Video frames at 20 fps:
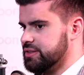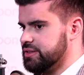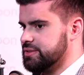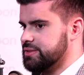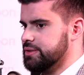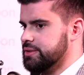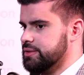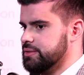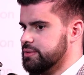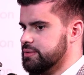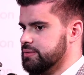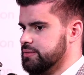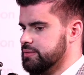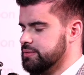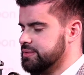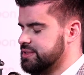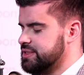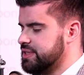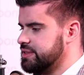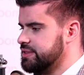So
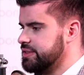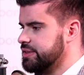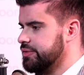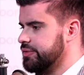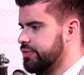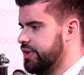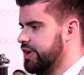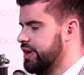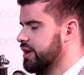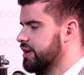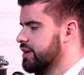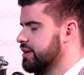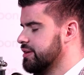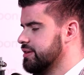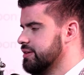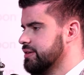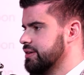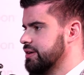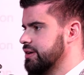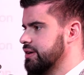Sandri and
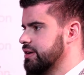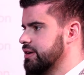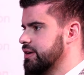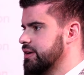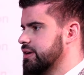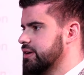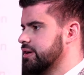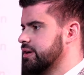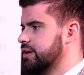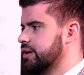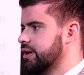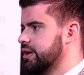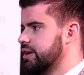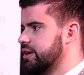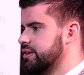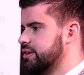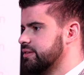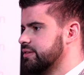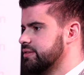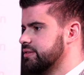Reyhan
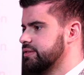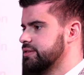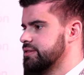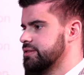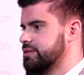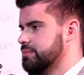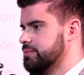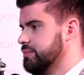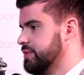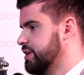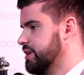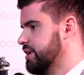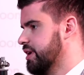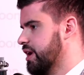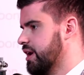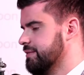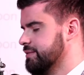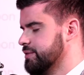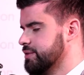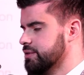and me,
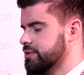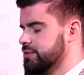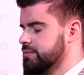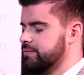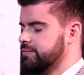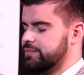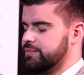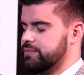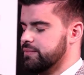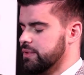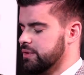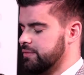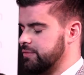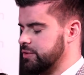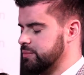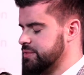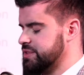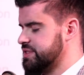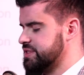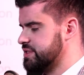Avda,
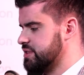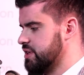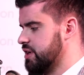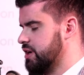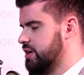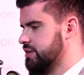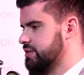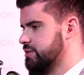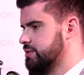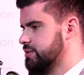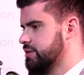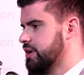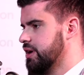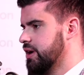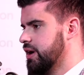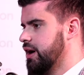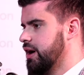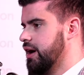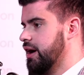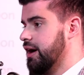from the start
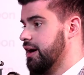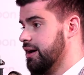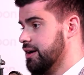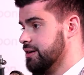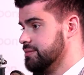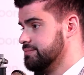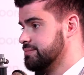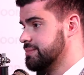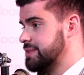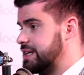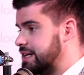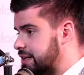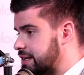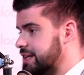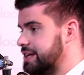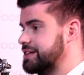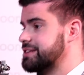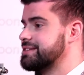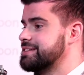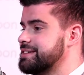
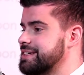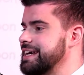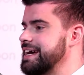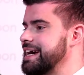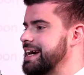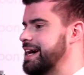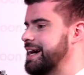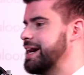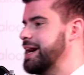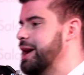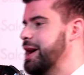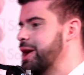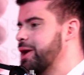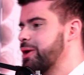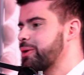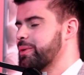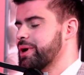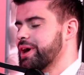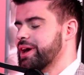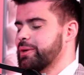clicked.
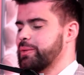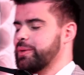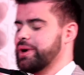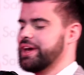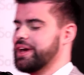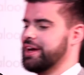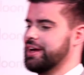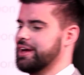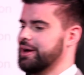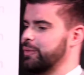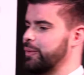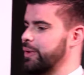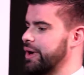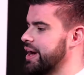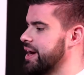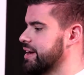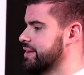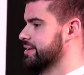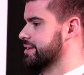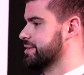We
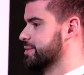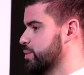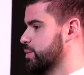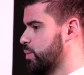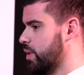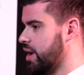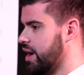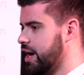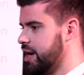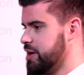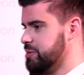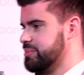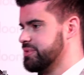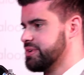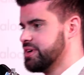had a good vibe.